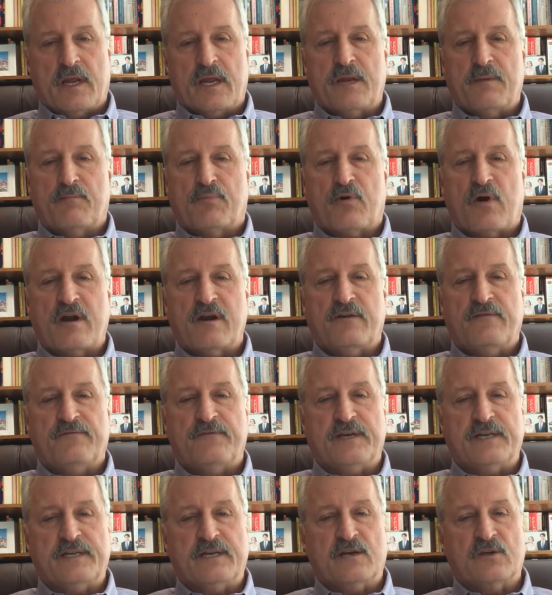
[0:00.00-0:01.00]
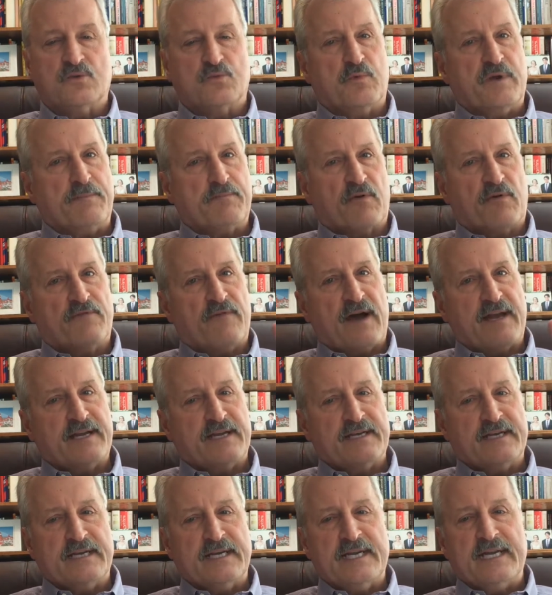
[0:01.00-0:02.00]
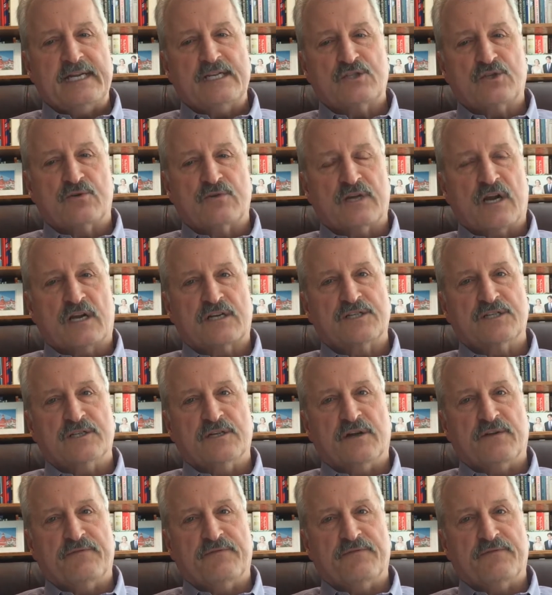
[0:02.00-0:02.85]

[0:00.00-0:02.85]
In prior videos, we provided an introduction